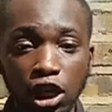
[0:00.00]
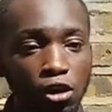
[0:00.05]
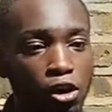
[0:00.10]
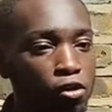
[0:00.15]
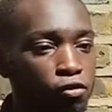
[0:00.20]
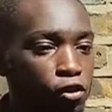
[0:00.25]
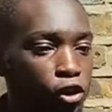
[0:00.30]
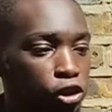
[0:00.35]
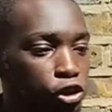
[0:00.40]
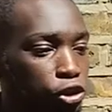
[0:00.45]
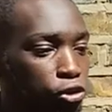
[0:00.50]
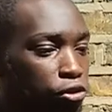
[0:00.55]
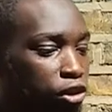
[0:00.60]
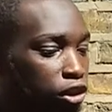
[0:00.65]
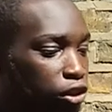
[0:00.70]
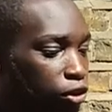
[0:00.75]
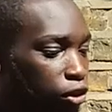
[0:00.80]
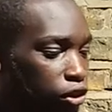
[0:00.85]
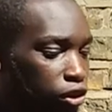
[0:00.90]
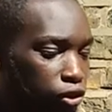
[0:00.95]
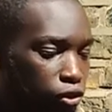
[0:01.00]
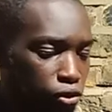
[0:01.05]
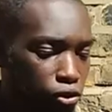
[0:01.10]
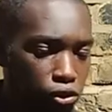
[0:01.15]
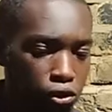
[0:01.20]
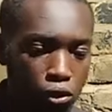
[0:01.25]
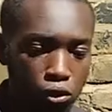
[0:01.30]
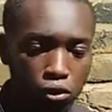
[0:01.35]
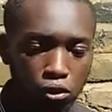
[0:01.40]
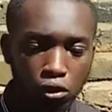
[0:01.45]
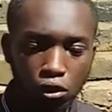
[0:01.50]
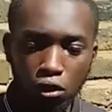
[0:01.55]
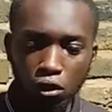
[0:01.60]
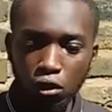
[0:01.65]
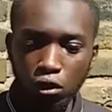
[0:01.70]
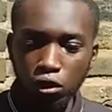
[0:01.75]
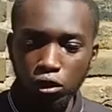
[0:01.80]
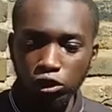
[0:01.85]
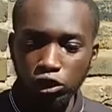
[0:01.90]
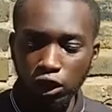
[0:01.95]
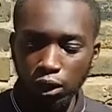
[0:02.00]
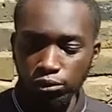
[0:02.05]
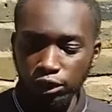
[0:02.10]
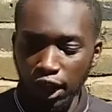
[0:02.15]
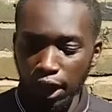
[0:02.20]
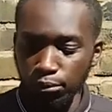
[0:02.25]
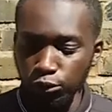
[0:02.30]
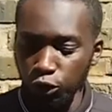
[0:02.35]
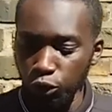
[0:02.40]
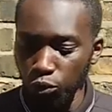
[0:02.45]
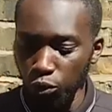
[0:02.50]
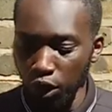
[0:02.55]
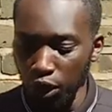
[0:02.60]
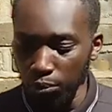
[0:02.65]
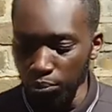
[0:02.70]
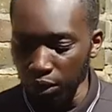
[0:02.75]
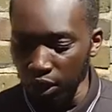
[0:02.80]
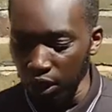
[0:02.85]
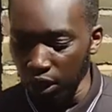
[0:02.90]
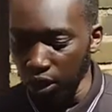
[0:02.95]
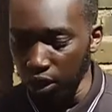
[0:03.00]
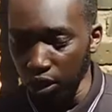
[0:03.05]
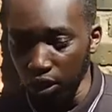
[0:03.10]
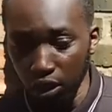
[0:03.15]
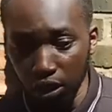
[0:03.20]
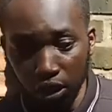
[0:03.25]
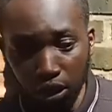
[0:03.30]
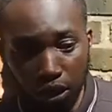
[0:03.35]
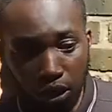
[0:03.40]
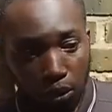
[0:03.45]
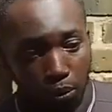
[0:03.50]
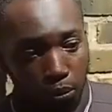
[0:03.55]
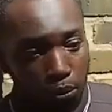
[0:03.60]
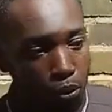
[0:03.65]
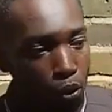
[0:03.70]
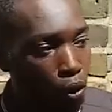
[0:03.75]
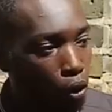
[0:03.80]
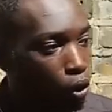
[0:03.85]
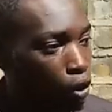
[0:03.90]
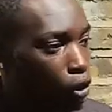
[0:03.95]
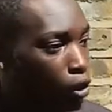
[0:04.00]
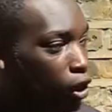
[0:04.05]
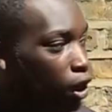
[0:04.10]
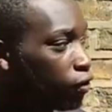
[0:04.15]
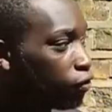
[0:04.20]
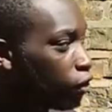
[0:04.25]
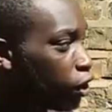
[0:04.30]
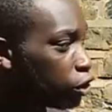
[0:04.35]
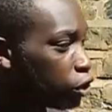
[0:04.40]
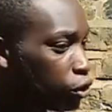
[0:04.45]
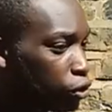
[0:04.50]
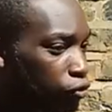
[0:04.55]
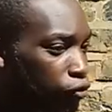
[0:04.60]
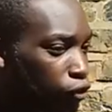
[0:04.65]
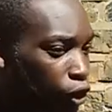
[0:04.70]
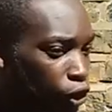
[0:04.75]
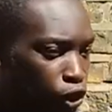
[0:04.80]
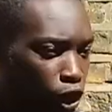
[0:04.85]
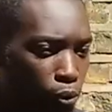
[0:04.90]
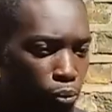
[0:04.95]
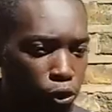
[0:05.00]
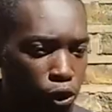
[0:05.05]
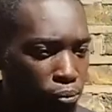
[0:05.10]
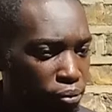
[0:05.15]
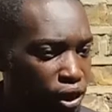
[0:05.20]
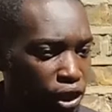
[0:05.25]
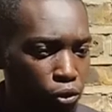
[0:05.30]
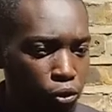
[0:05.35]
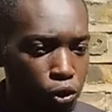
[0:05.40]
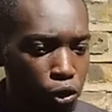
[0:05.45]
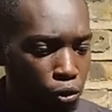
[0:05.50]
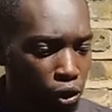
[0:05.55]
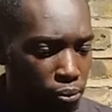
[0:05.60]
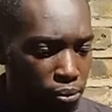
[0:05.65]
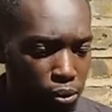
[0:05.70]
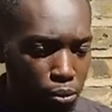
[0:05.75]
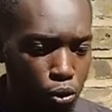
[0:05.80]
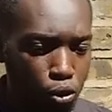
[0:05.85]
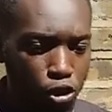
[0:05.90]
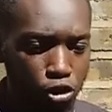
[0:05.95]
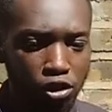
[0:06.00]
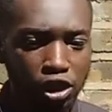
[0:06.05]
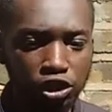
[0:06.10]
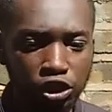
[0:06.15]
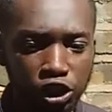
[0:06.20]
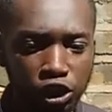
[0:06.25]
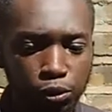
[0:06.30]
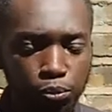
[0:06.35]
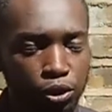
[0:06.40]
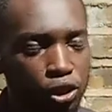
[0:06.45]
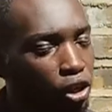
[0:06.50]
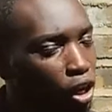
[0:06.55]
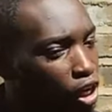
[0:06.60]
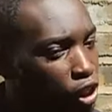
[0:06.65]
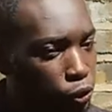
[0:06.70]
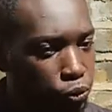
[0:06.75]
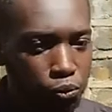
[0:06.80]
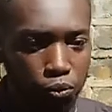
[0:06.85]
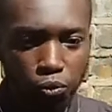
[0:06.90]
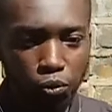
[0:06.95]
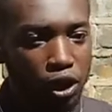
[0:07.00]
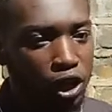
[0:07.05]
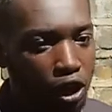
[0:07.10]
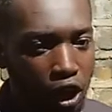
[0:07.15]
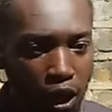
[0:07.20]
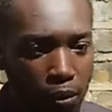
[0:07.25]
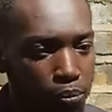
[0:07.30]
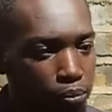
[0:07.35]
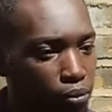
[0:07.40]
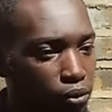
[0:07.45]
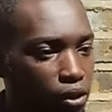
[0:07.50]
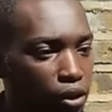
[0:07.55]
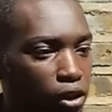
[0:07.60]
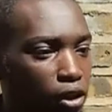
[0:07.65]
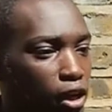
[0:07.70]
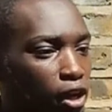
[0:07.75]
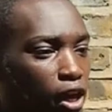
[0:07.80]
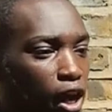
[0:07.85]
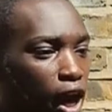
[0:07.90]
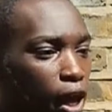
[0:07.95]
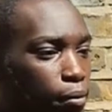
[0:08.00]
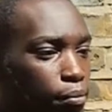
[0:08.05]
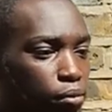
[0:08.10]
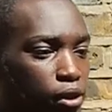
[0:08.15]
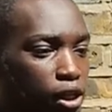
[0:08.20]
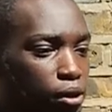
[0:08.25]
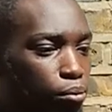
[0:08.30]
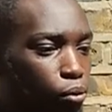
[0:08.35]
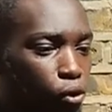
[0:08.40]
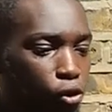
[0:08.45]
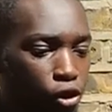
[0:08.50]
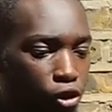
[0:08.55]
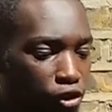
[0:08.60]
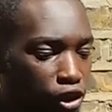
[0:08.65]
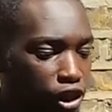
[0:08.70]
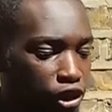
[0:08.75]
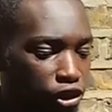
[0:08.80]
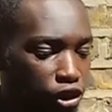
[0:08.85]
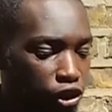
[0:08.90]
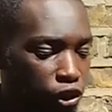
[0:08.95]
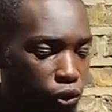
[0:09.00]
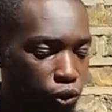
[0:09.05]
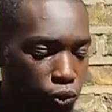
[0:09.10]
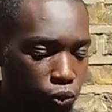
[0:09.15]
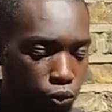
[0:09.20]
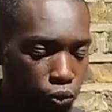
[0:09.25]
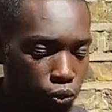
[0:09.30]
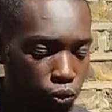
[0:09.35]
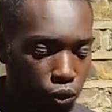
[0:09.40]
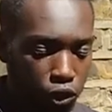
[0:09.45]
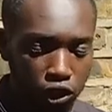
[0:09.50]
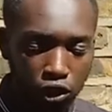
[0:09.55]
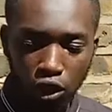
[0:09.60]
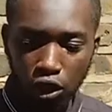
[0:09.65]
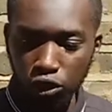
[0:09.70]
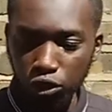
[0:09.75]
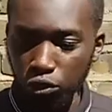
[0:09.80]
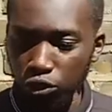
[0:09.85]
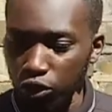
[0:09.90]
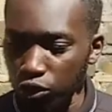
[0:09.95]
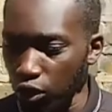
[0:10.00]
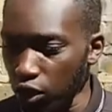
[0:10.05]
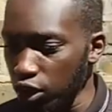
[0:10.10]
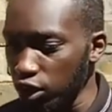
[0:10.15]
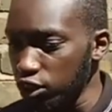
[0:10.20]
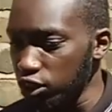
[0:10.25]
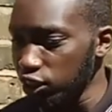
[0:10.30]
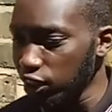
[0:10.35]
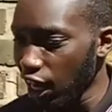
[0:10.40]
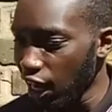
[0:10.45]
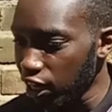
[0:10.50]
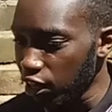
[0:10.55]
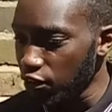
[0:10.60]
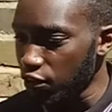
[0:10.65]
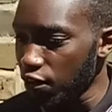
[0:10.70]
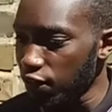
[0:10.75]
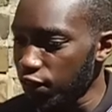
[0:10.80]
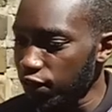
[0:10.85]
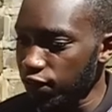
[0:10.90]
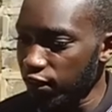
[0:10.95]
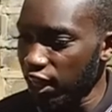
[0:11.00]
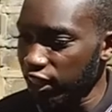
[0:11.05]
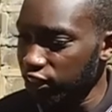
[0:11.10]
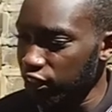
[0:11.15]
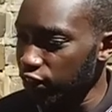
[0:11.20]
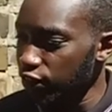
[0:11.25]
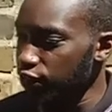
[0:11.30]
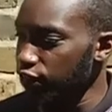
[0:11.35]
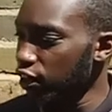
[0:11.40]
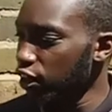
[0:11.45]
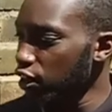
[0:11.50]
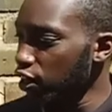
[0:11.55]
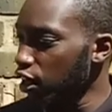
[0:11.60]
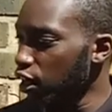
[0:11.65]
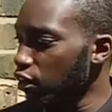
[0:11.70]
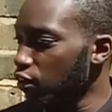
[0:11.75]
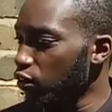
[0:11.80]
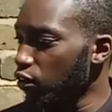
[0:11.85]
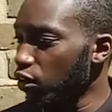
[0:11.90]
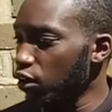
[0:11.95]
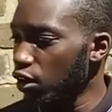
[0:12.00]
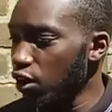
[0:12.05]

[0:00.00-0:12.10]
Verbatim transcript: out a virtue is, because, you know, sometimes you want to be more, a virtue, for example, could be you want to be more courageous, but you can't just wake up and be more courageous. What you got to do is you got to kind of reflect and figure out,